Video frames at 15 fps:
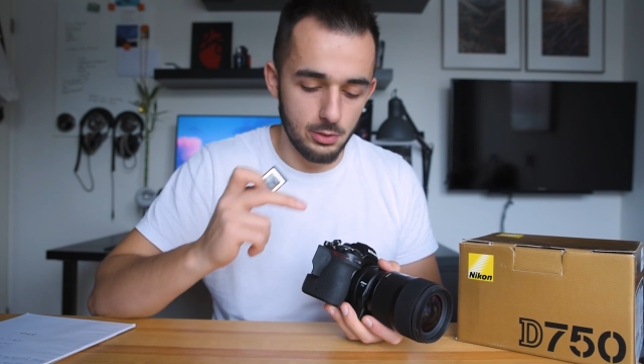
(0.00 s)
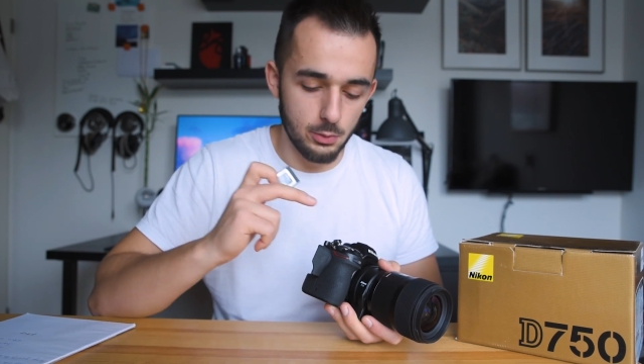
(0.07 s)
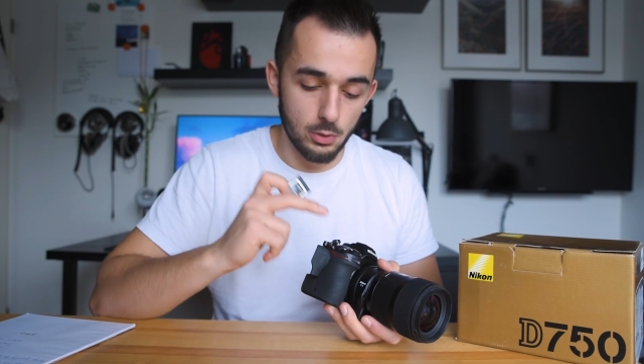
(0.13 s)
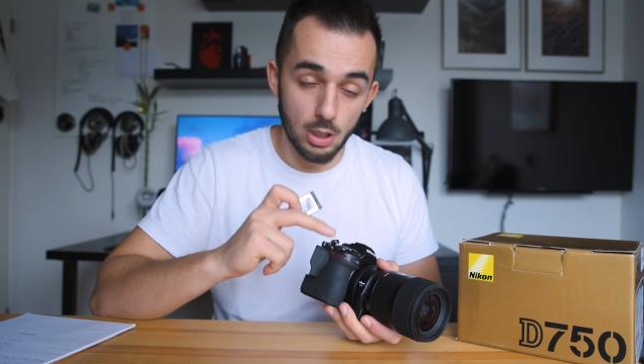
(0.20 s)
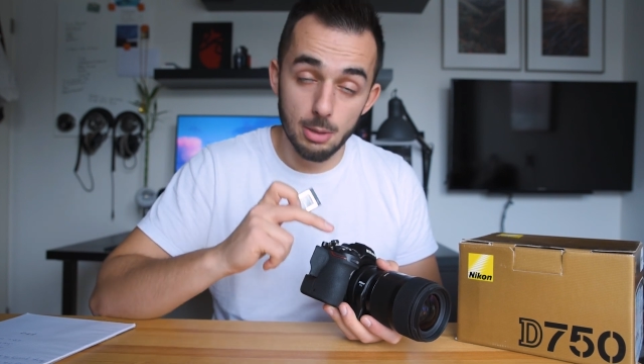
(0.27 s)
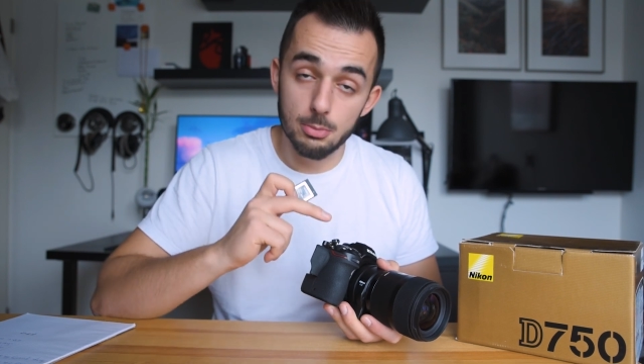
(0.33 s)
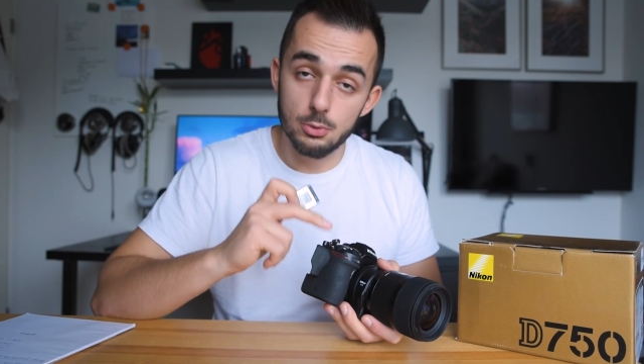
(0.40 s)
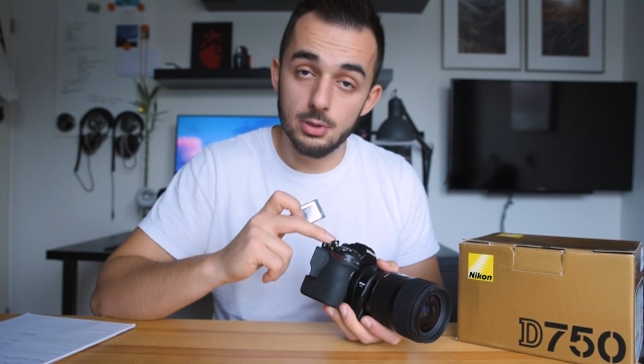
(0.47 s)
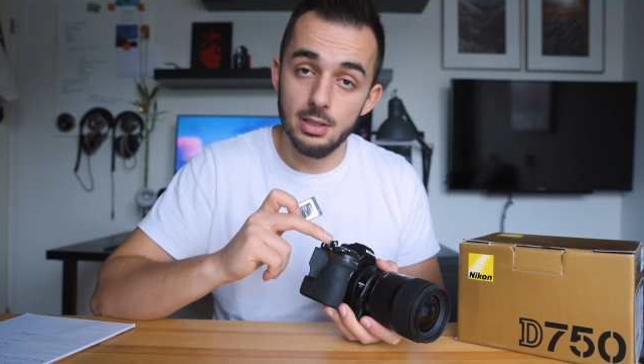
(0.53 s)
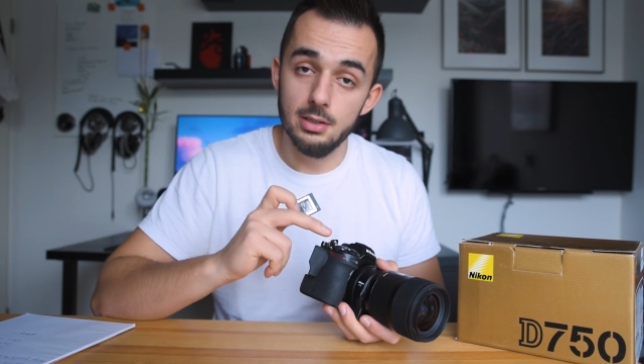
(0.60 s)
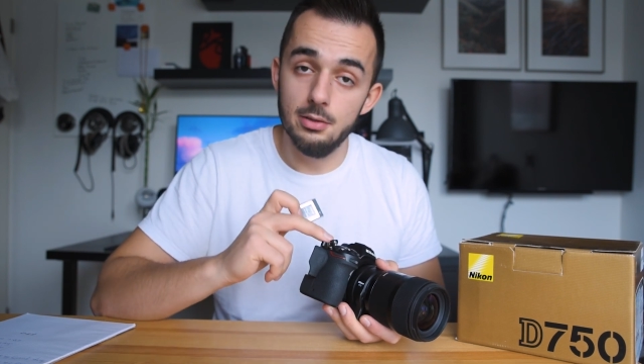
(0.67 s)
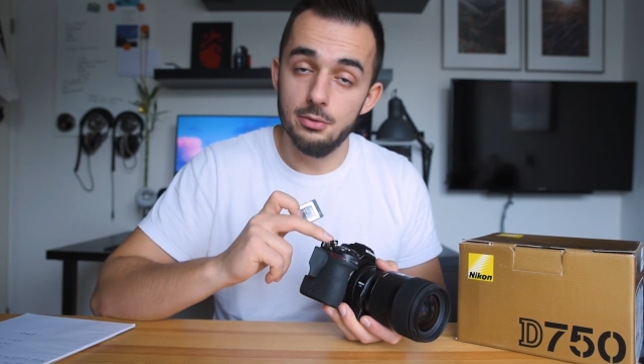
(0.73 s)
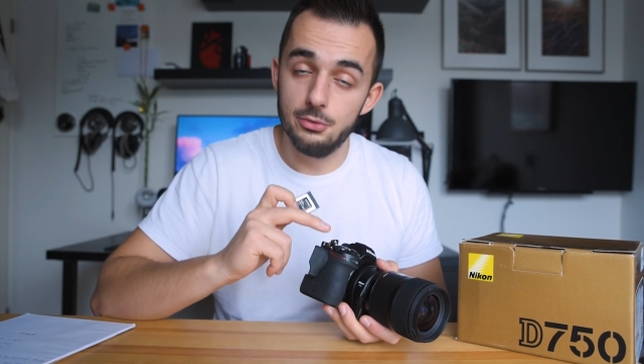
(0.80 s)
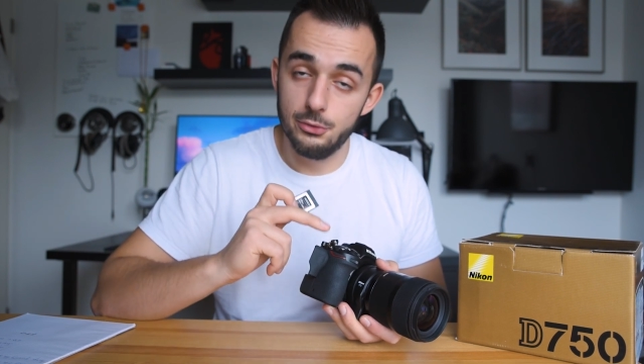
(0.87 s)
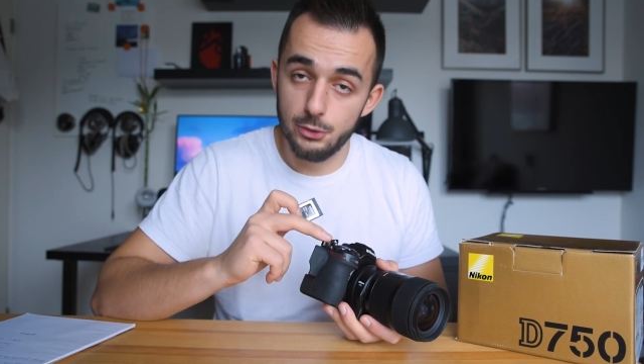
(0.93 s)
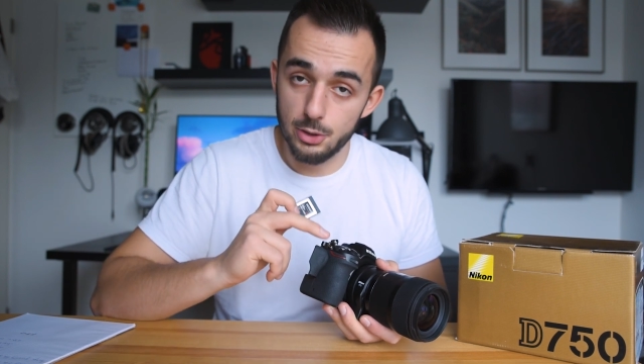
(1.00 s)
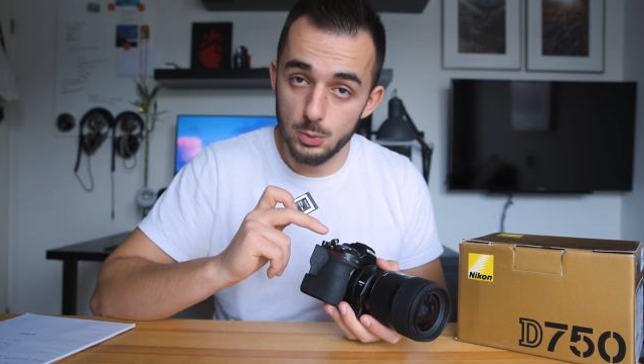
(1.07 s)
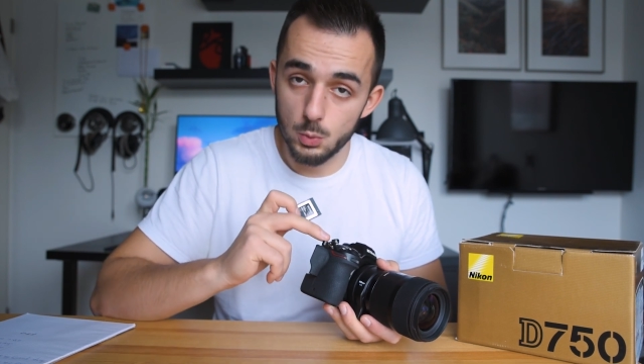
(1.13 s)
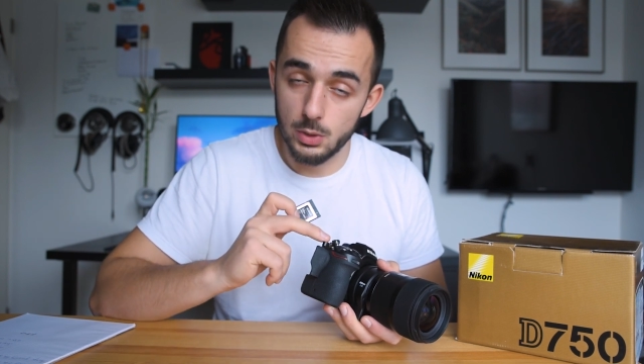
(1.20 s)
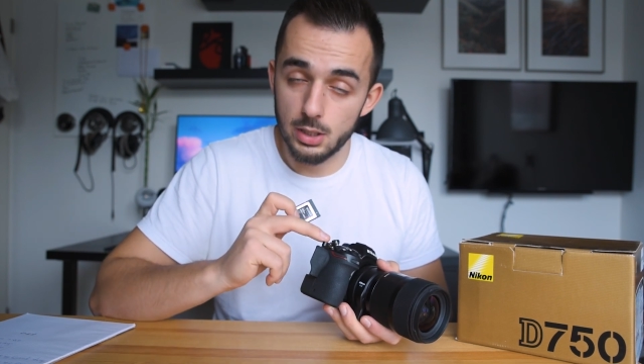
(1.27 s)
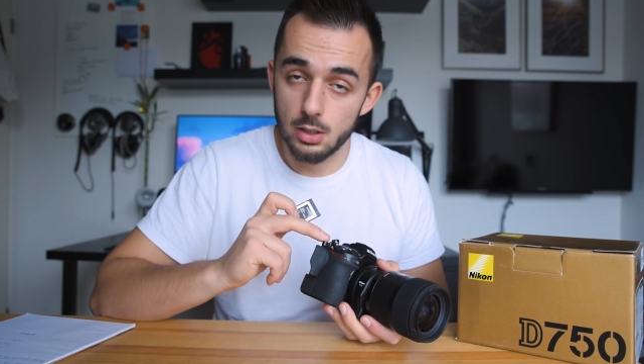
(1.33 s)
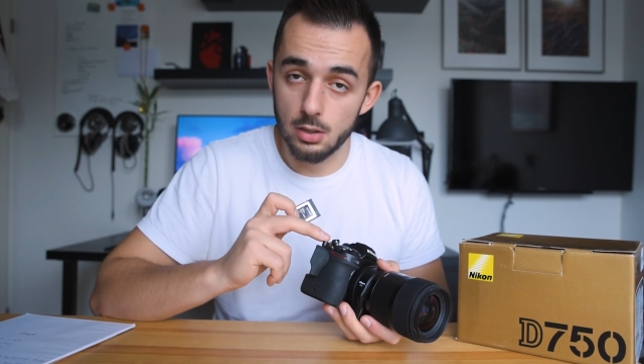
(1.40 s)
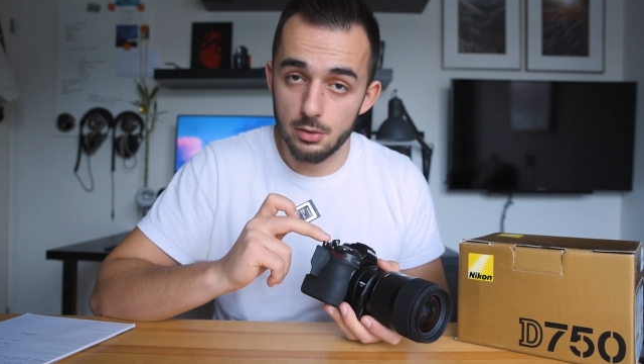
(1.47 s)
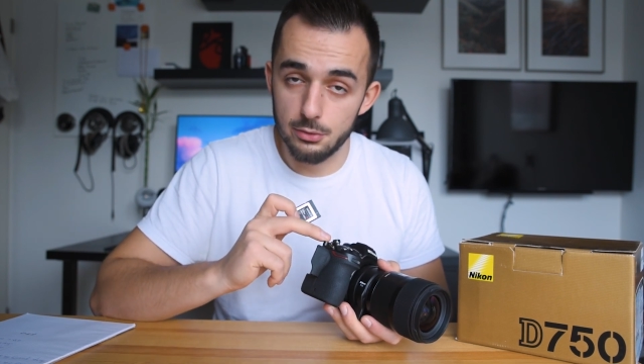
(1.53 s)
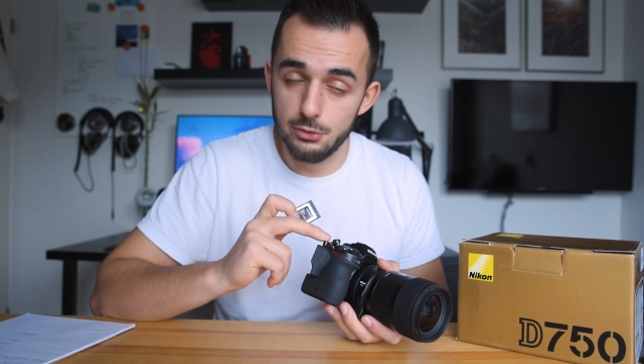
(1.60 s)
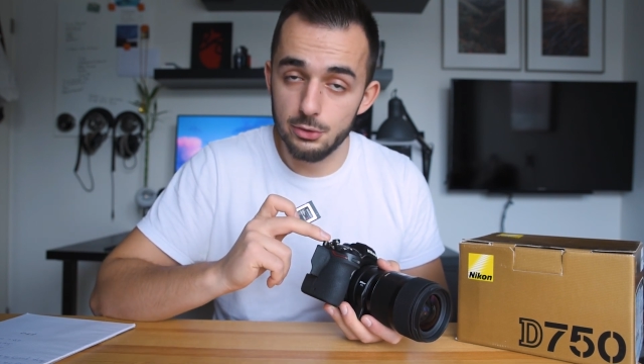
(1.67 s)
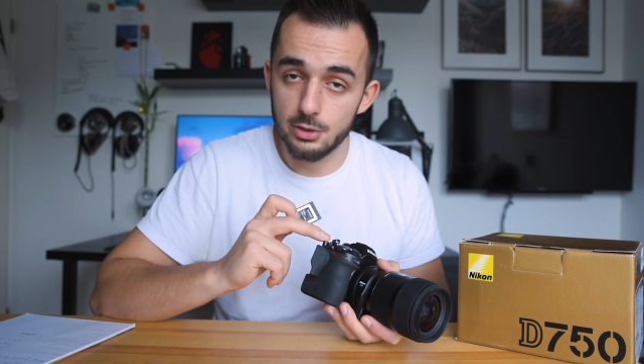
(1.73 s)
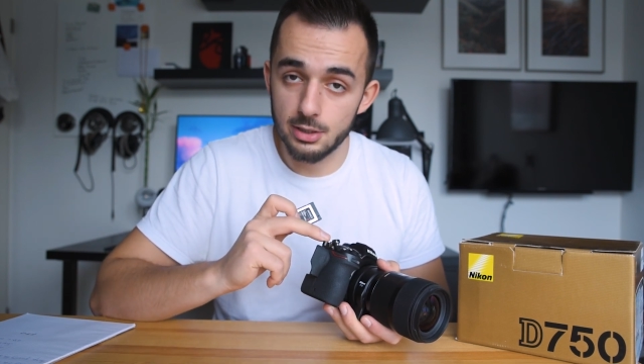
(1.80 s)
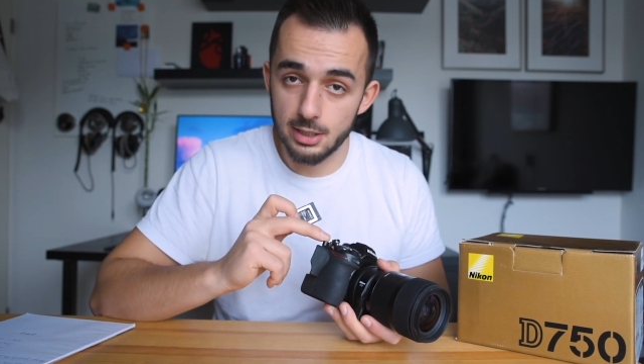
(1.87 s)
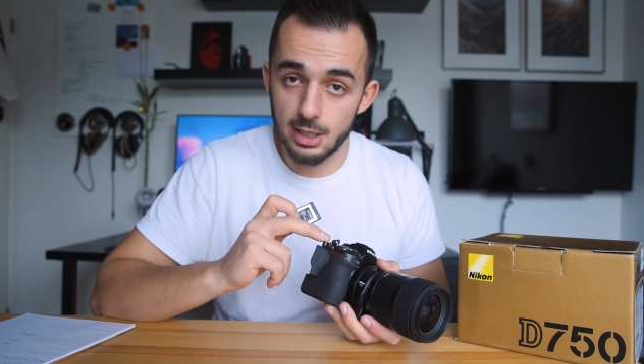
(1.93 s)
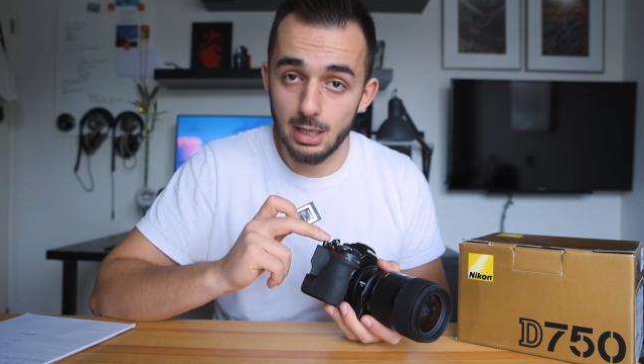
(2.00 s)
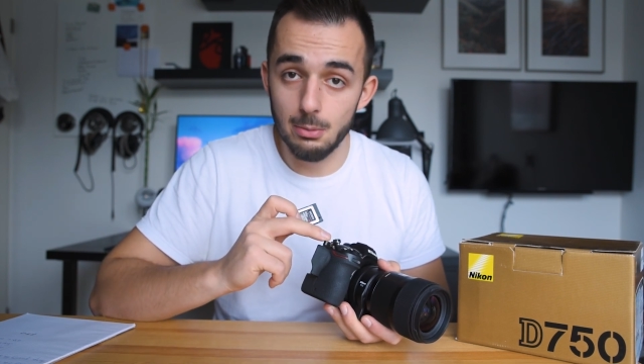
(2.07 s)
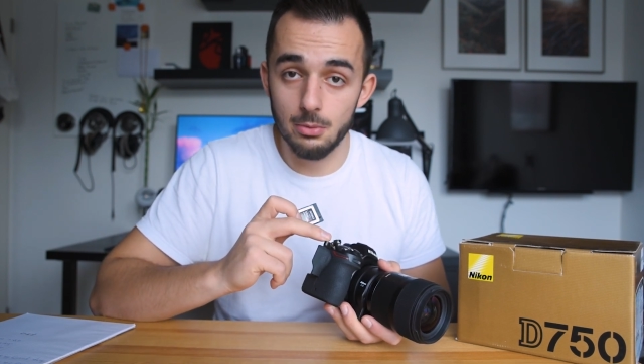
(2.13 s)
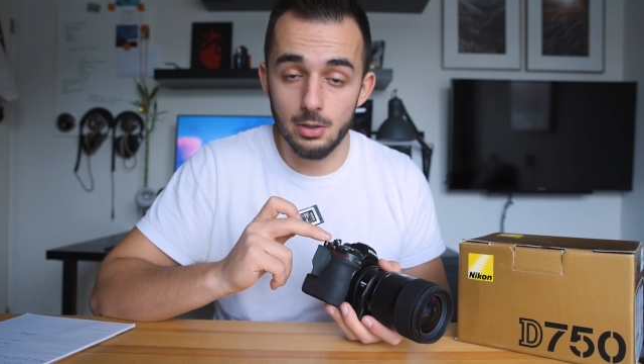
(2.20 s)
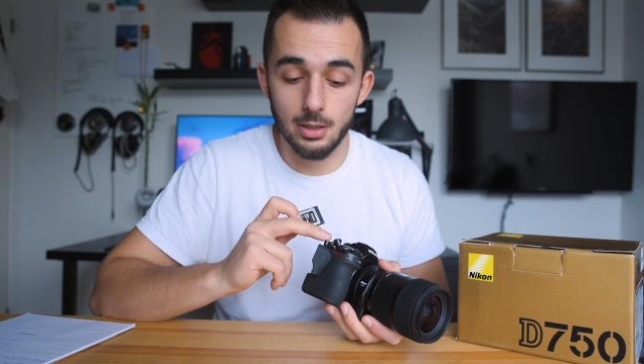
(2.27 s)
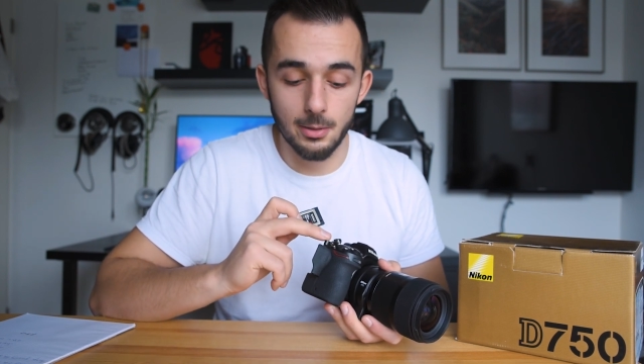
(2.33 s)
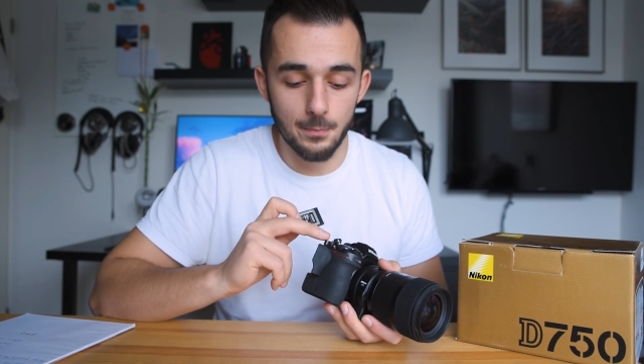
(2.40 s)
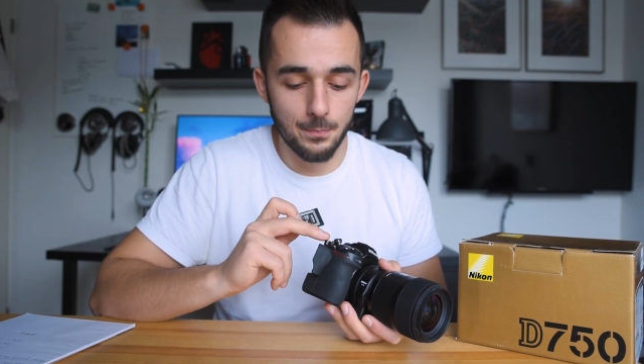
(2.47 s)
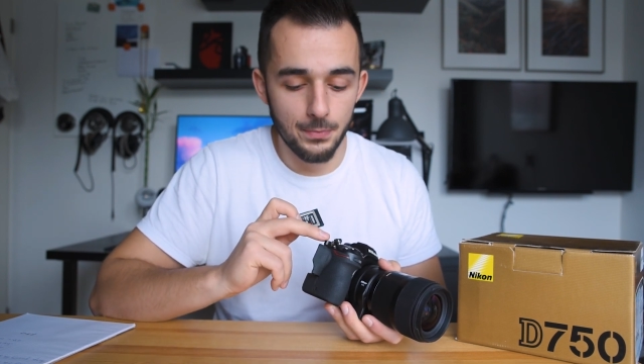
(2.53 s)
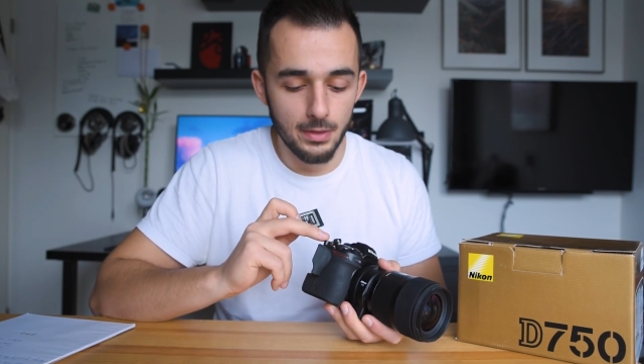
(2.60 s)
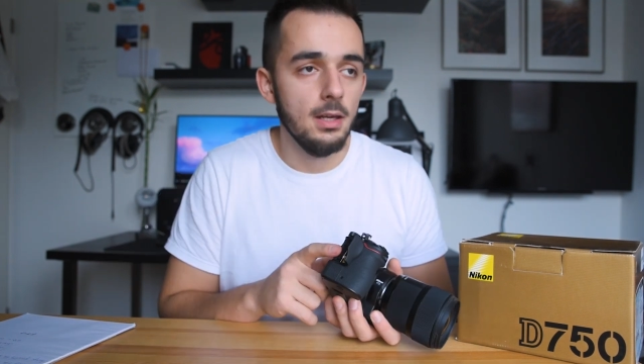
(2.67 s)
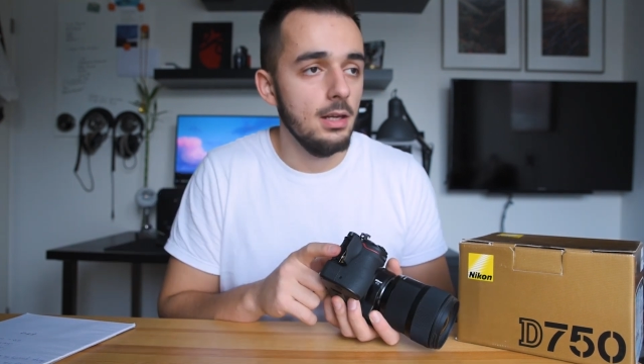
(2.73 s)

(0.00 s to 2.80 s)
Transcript: to upgrade the firmware of your camera.